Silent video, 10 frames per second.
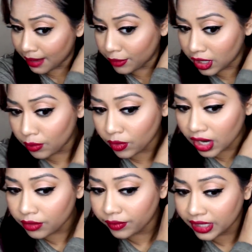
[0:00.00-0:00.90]
I'm gonna
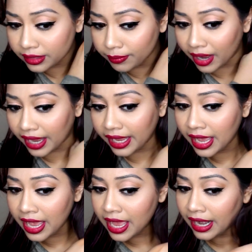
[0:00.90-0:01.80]
work with my
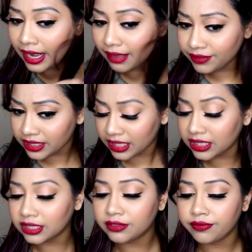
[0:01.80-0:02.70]
left
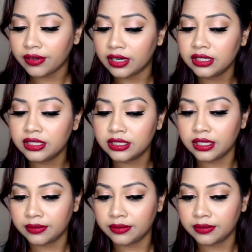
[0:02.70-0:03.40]
sections first,